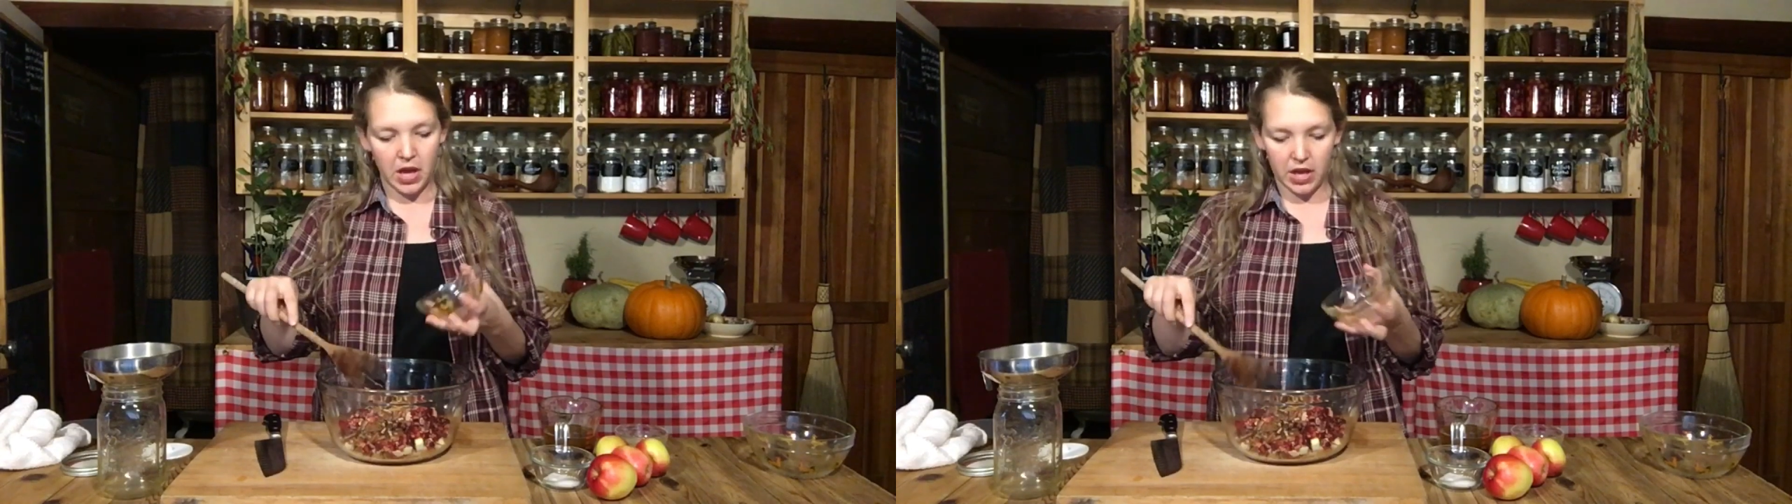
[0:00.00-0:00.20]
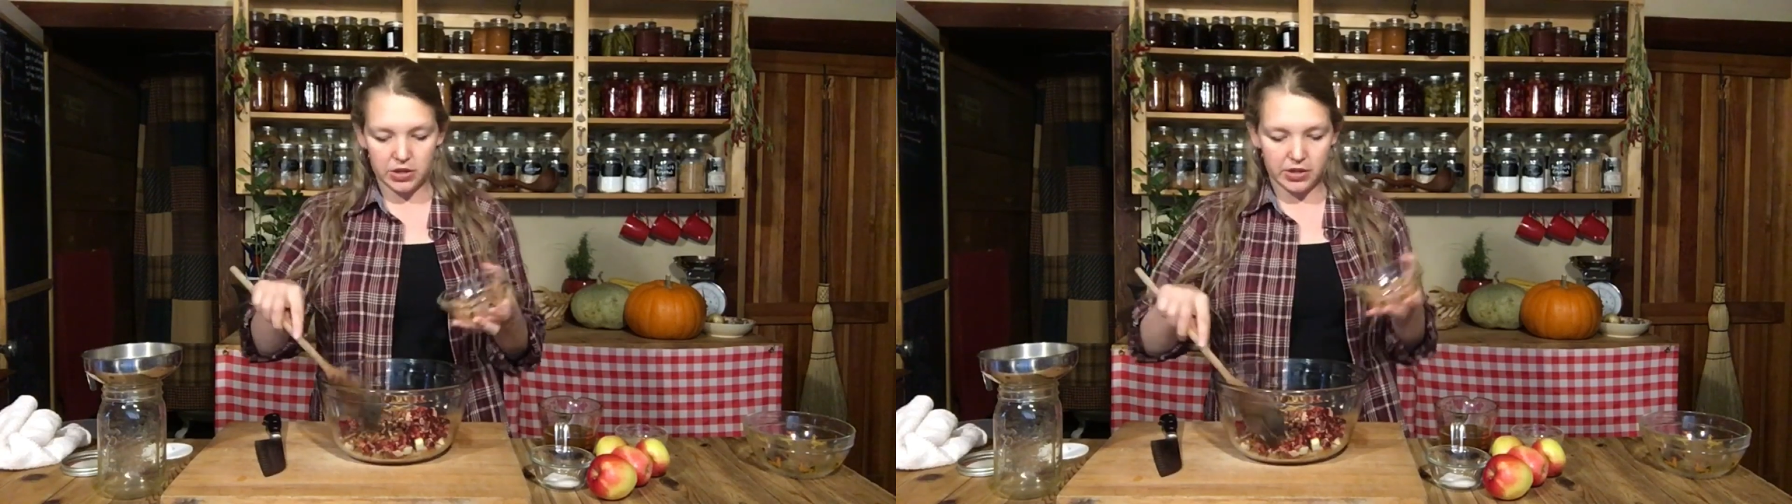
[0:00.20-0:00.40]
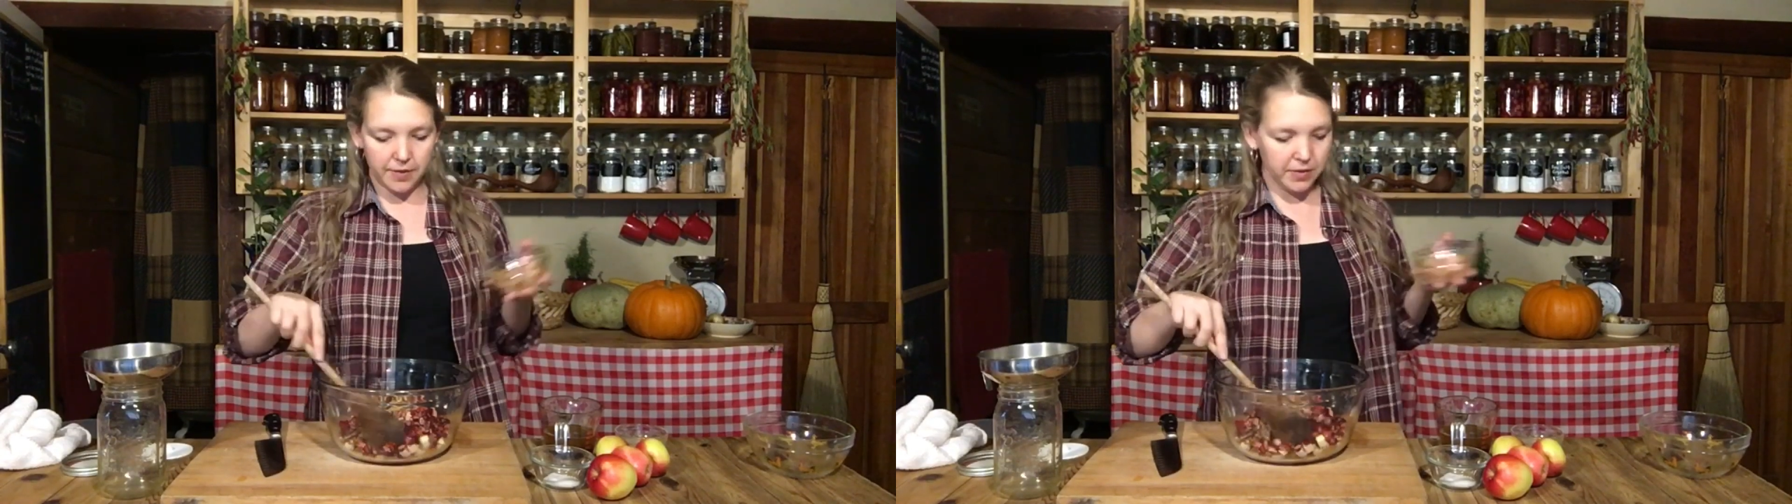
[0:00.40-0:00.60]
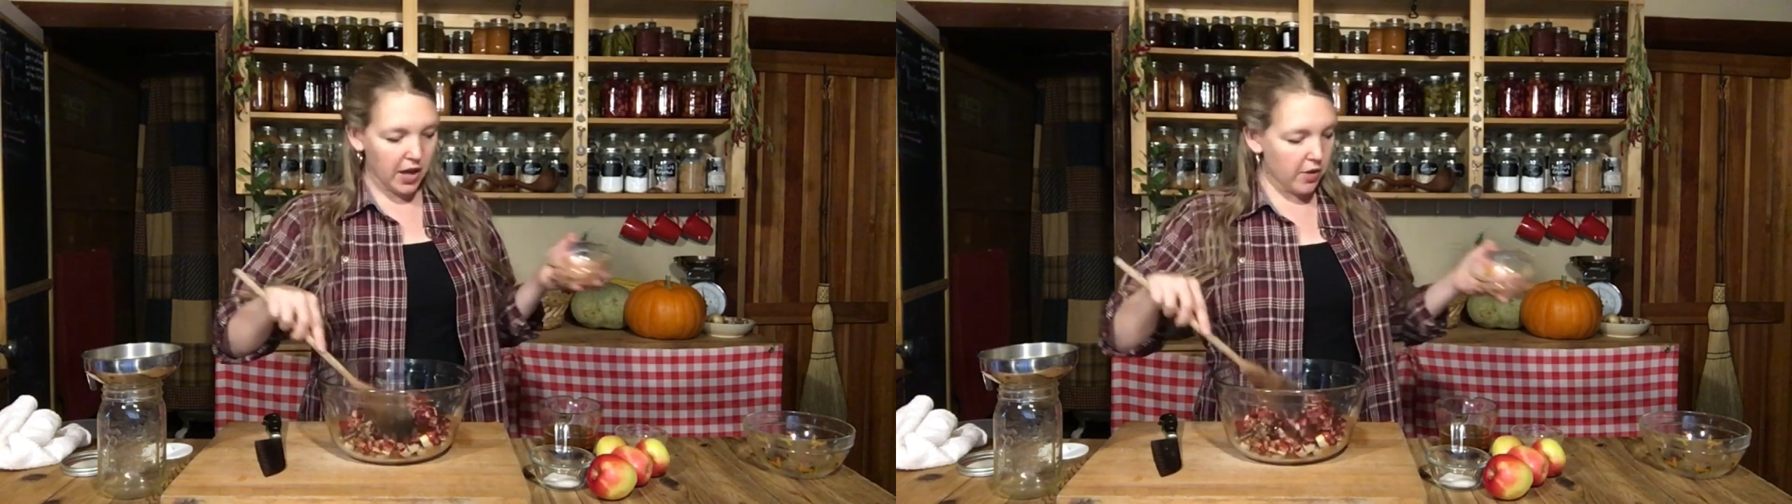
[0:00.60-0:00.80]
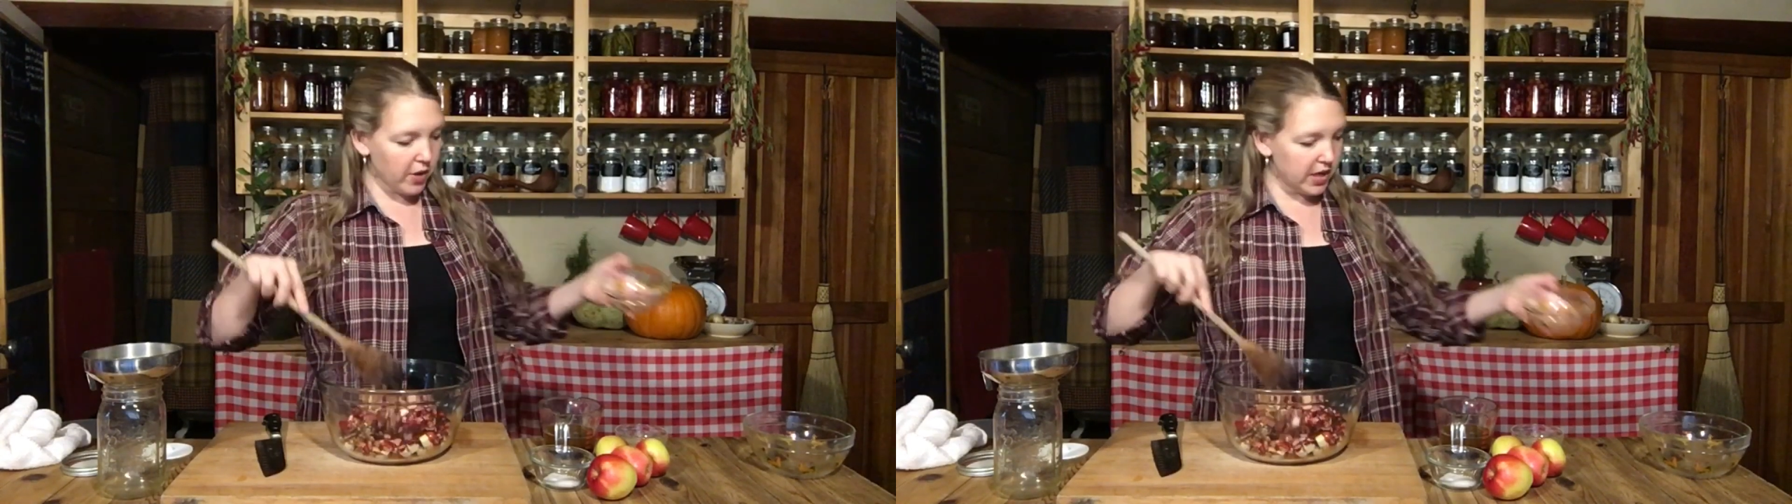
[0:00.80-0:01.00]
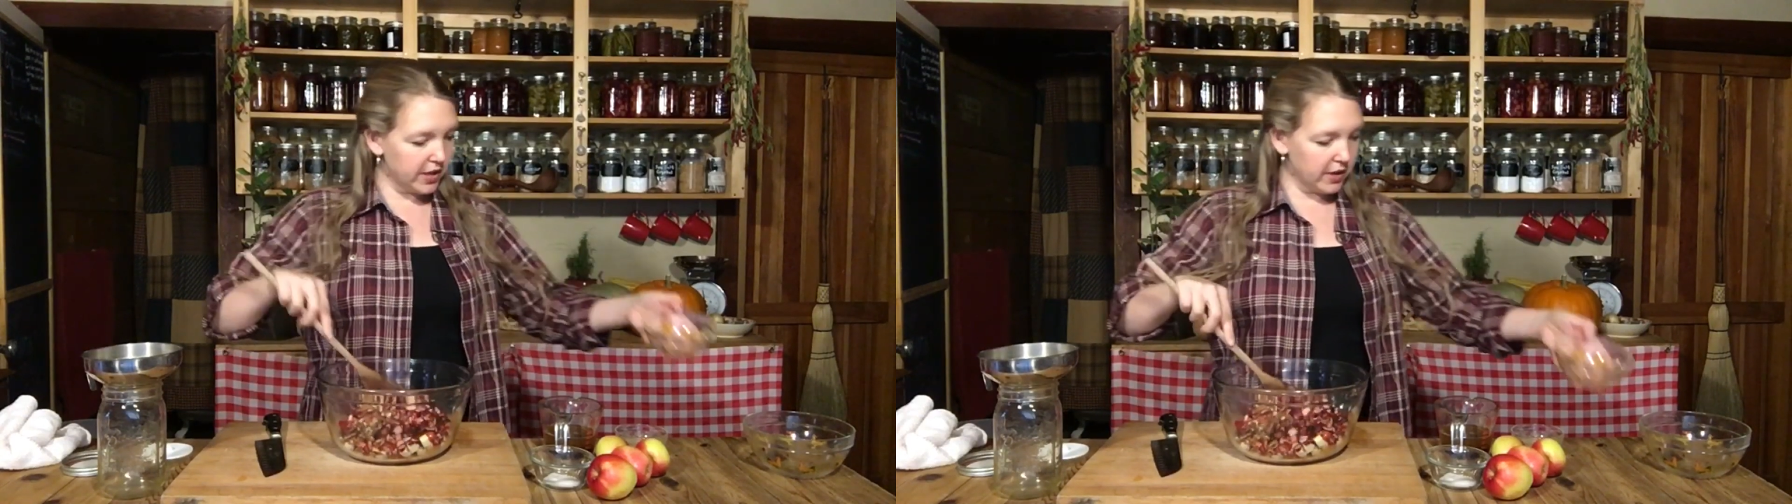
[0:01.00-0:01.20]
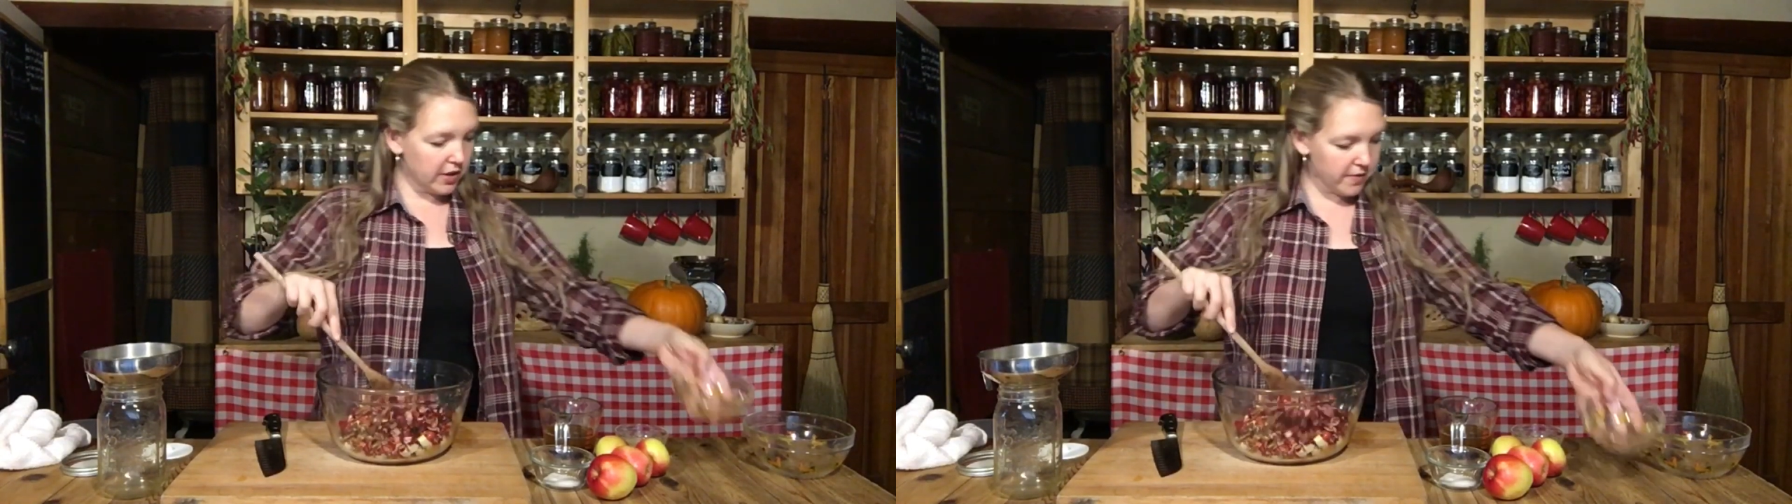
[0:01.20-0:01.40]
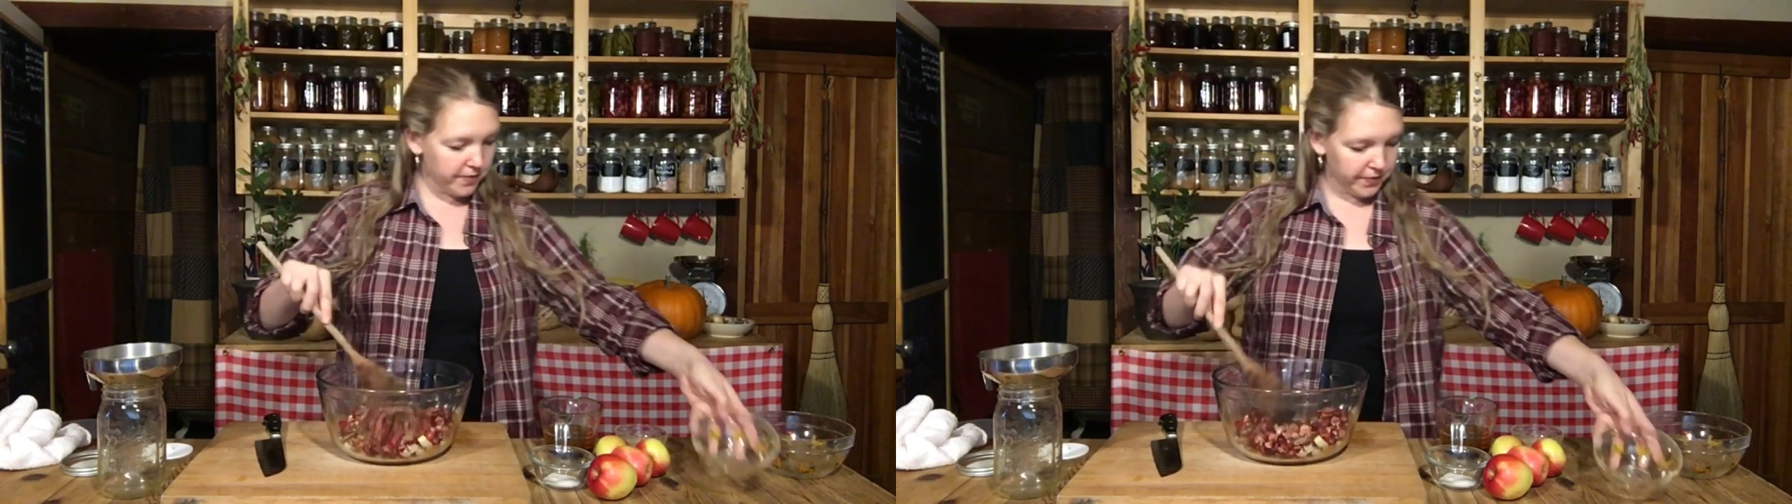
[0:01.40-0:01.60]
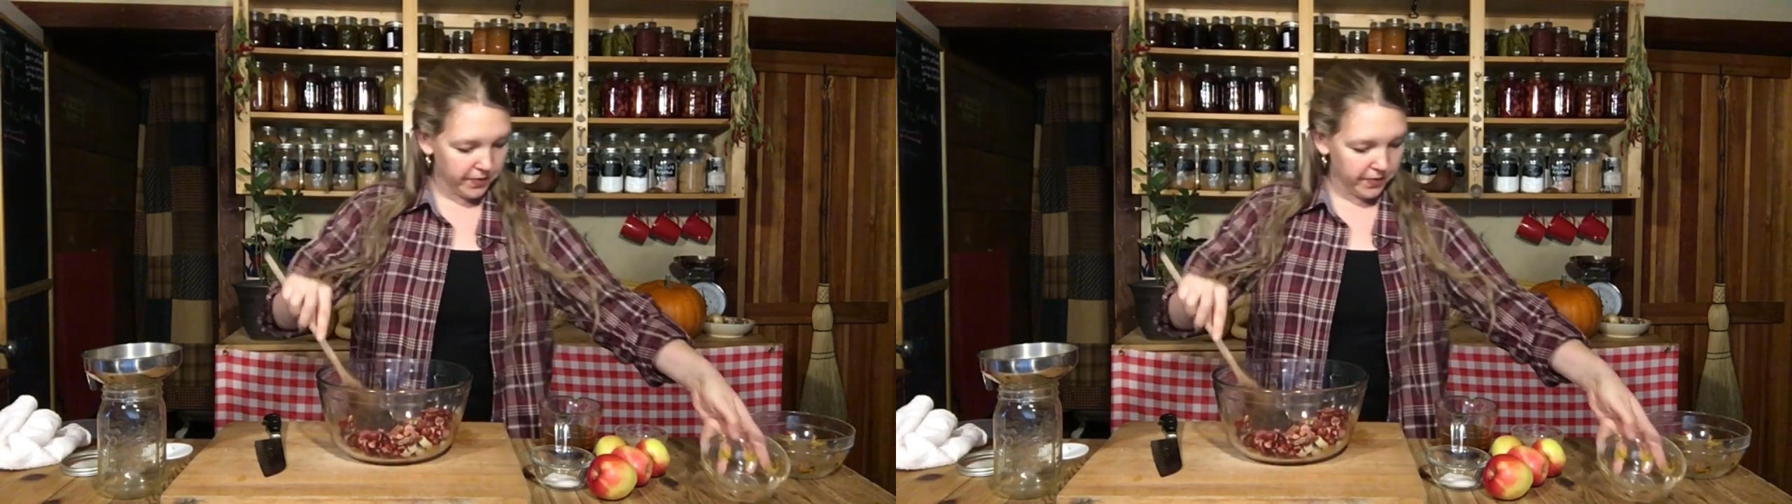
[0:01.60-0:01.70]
and dump that right in there.